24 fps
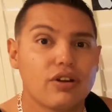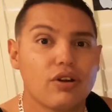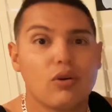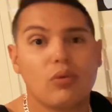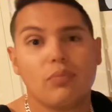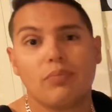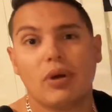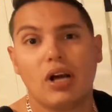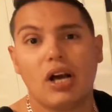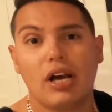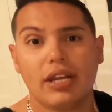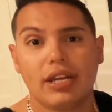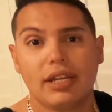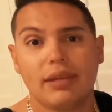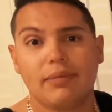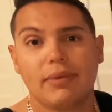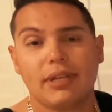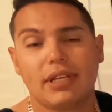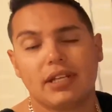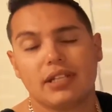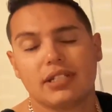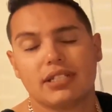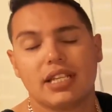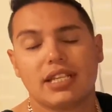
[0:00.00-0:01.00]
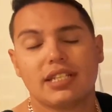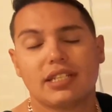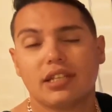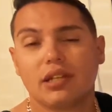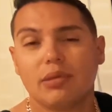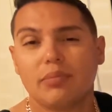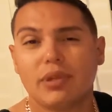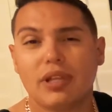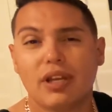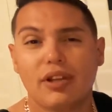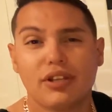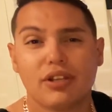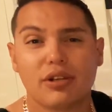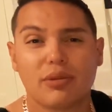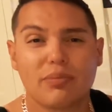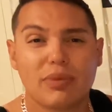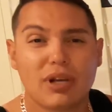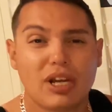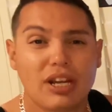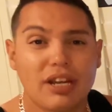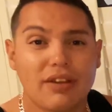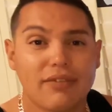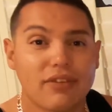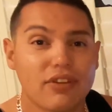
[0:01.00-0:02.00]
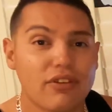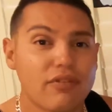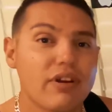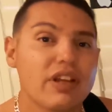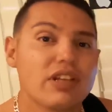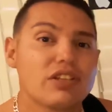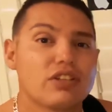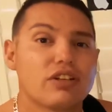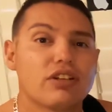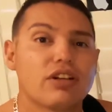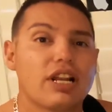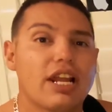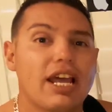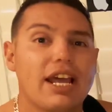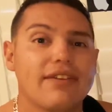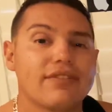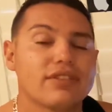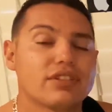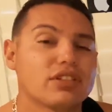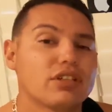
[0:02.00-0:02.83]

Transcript: own body, because that's going to be on your body for the rest of your life.